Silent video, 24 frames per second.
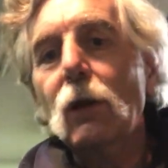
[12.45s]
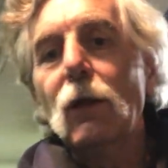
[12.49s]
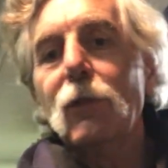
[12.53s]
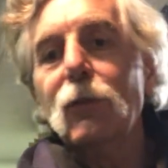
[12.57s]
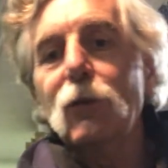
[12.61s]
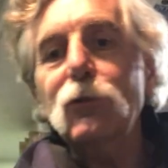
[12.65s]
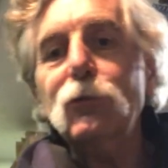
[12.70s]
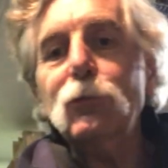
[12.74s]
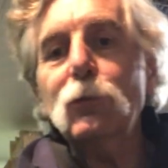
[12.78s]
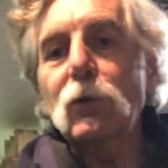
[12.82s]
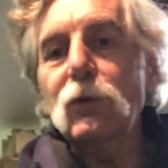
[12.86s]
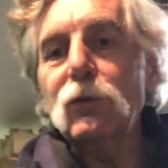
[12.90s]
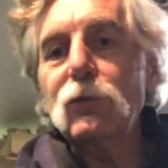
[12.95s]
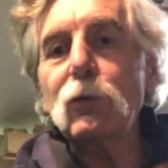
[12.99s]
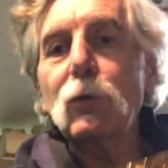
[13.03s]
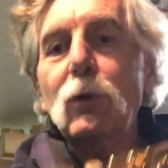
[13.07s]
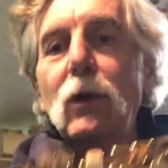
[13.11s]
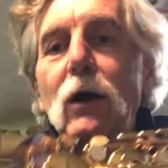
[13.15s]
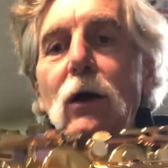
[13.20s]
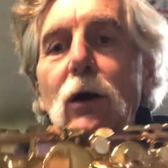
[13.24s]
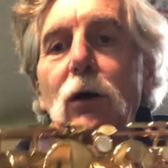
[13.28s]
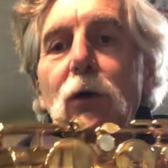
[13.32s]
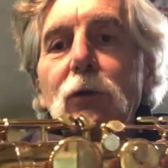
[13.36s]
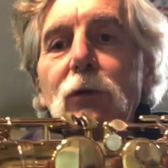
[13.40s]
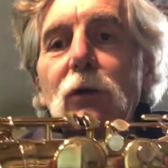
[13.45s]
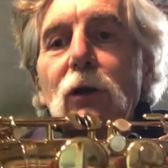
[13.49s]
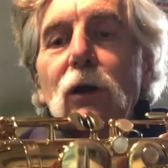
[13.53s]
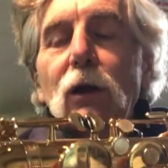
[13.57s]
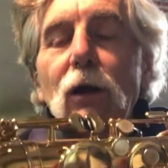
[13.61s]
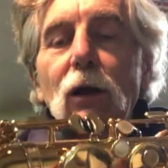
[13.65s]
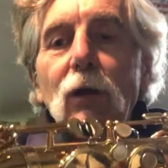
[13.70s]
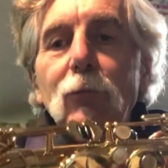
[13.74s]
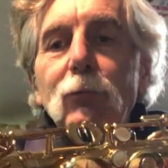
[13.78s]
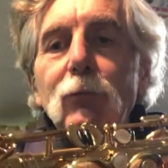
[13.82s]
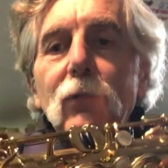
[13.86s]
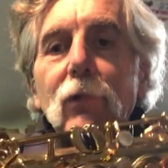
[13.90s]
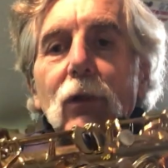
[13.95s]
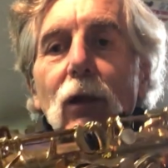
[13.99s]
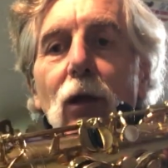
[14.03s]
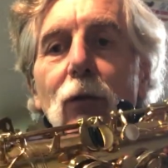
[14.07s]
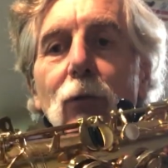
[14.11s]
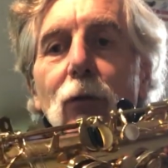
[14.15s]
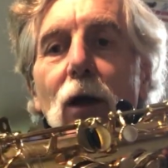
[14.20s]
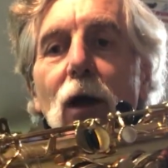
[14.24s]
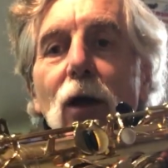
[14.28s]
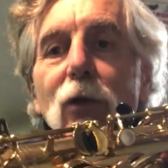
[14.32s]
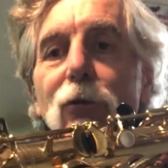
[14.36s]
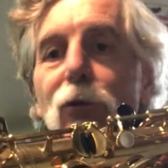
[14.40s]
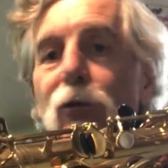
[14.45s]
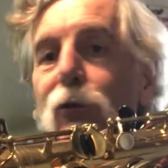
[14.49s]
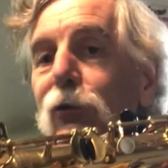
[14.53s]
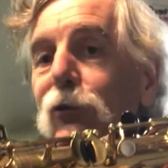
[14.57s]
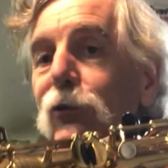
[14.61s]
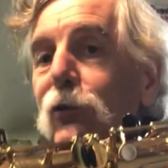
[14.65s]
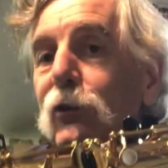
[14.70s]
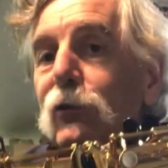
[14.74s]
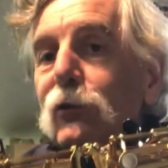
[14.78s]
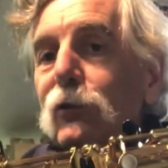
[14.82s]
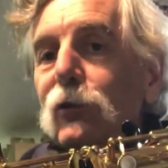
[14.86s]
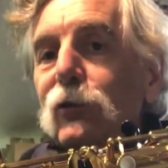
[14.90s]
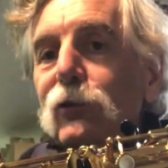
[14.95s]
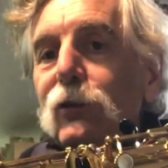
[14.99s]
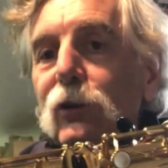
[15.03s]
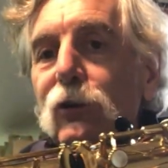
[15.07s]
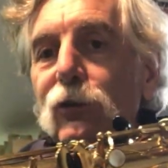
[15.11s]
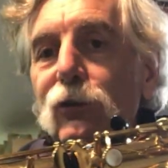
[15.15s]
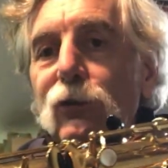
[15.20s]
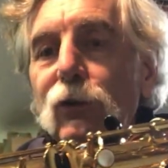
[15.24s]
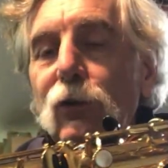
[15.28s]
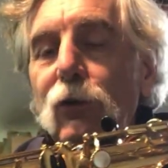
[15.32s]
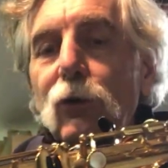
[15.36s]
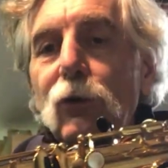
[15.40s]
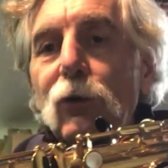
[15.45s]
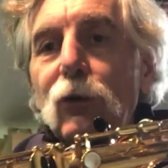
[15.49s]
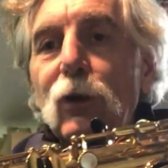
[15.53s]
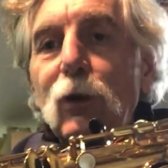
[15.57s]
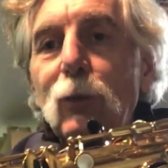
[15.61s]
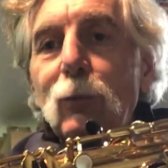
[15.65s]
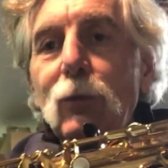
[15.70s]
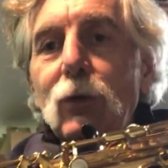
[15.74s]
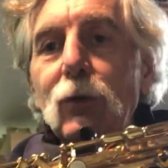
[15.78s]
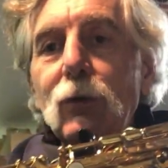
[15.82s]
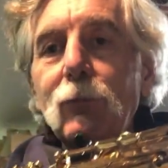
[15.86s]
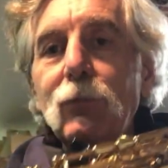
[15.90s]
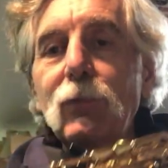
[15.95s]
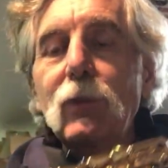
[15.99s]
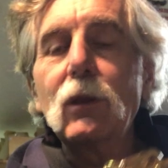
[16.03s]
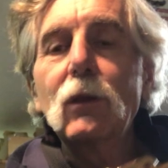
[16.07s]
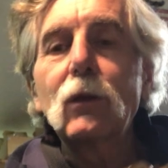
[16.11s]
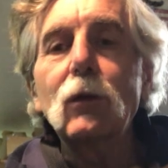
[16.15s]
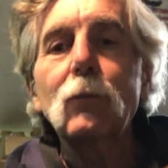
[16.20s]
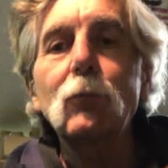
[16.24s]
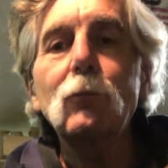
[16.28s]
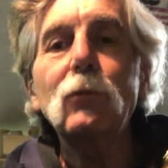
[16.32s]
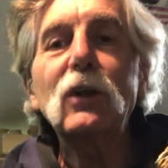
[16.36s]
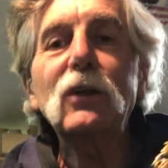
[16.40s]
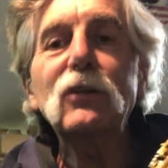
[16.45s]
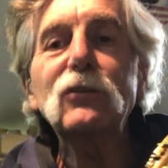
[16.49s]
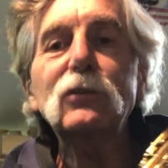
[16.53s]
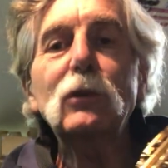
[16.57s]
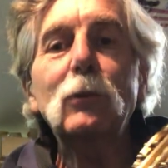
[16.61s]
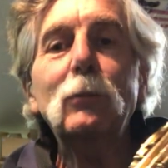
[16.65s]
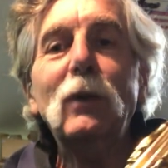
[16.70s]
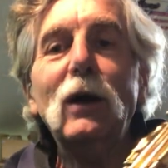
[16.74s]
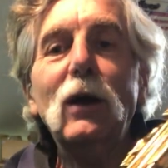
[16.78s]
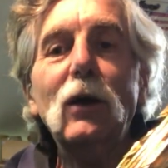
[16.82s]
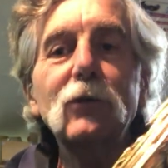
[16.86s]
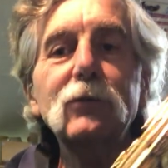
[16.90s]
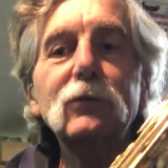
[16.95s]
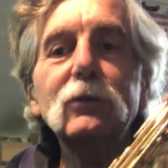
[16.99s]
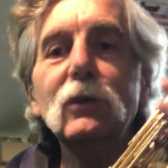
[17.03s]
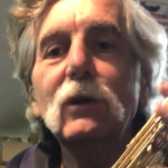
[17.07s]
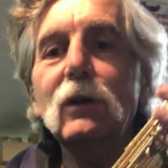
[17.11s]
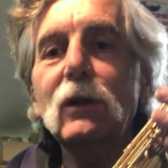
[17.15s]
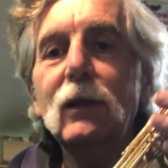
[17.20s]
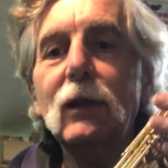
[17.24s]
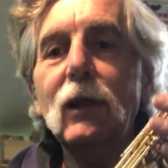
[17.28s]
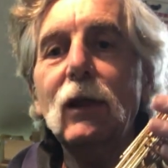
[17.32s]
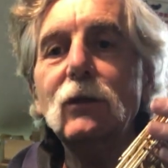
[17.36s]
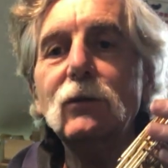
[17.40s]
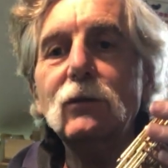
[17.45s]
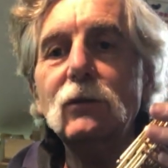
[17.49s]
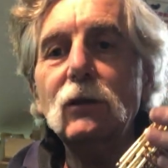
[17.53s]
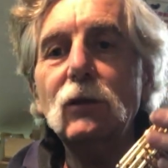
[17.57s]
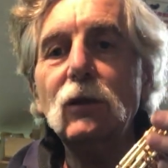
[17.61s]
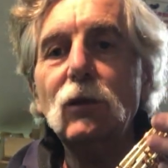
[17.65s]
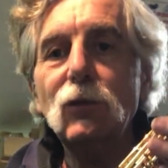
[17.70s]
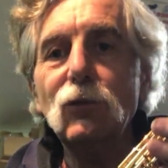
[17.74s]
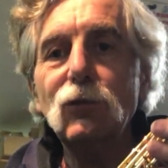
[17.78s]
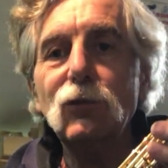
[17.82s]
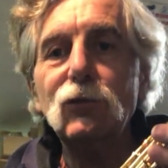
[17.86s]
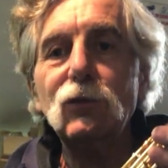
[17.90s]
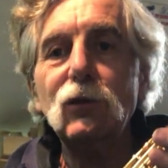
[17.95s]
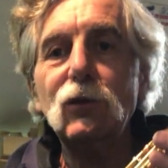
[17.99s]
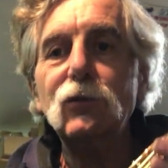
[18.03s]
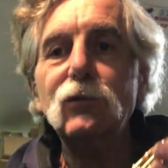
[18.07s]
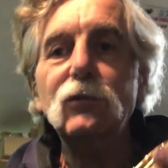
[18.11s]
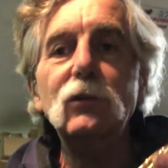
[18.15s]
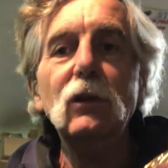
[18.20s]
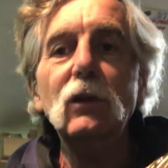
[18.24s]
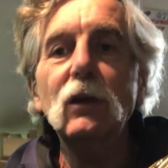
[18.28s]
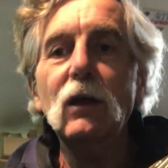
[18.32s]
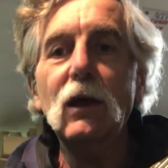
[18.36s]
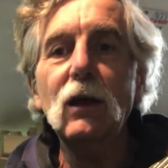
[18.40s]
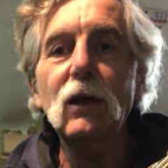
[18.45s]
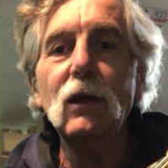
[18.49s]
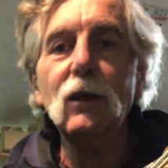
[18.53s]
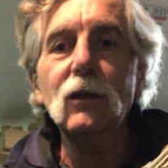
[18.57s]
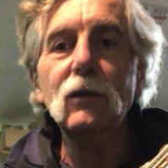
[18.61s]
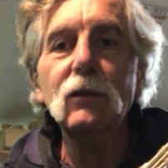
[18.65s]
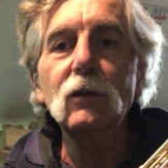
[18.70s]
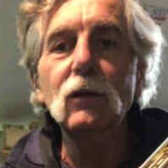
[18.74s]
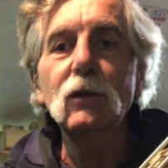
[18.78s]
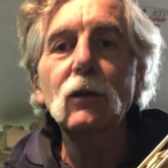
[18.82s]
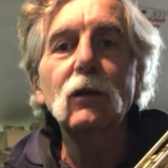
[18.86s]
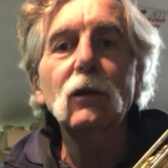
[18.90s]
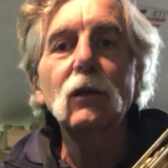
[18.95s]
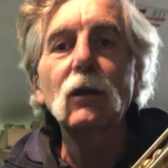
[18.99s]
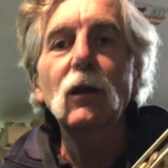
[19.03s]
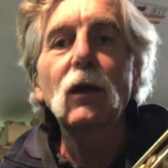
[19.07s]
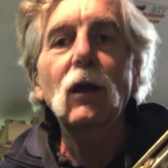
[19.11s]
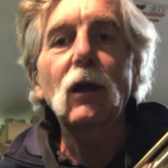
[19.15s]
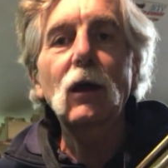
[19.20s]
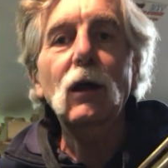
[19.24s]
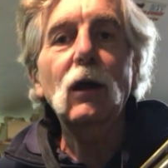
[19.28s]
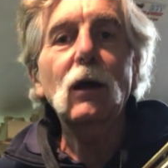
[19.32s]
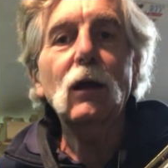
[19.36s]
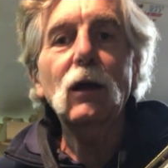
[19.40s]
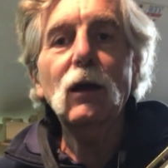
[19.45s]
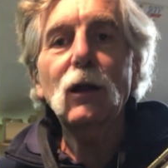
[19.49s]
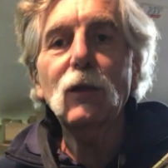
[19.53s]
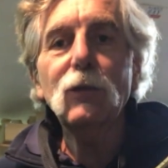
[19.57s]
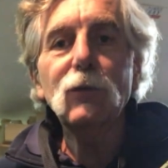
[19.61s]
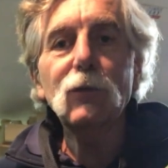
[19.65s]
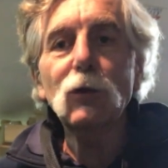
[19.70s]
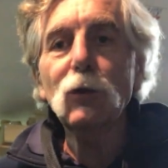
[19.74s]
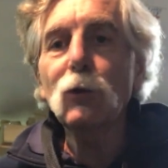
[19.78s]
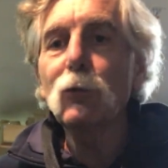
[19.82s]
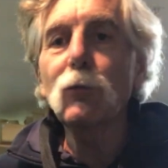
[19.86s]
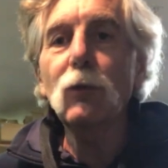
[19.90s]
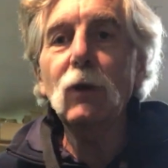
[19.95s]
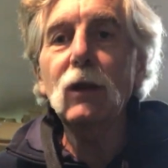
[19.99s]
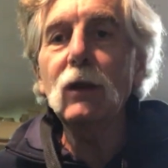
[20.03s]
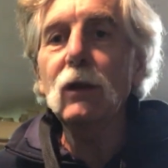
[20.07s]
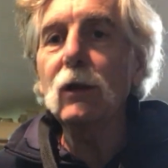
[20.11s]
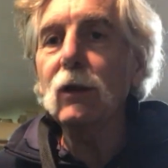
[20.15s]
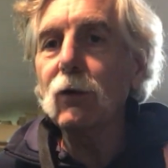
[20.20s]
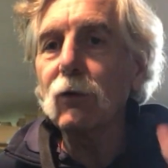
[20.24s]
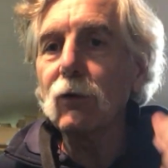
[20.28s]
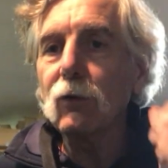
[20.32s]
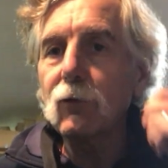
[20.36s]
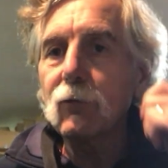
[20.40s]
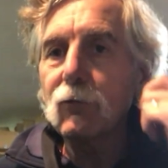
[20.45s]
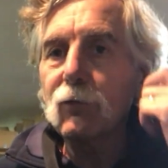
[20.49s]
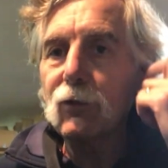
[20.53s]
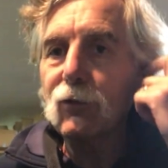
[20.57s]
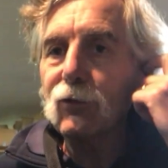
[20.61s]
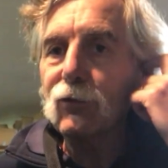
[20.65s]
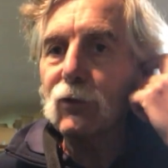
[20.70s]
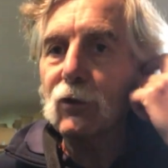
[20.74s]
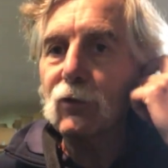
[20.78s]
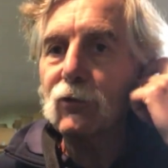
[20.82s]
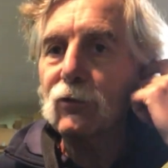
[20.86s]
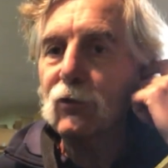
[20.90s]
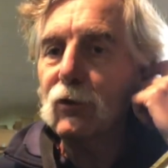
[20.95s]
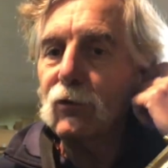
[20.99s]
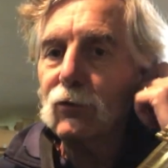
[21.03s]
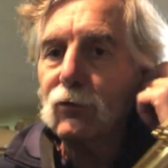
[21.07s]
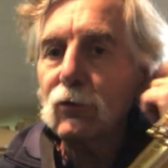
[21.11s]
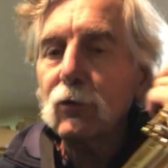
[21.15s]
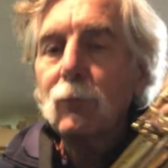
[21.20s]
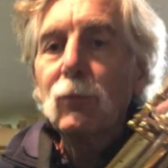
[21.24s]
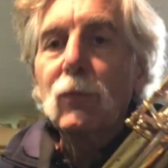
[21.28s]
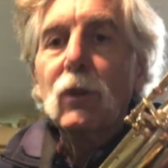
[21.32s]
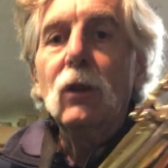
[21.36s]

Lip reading: This one's around 166 serial number, brings it about 1969 in their great era of the 60s.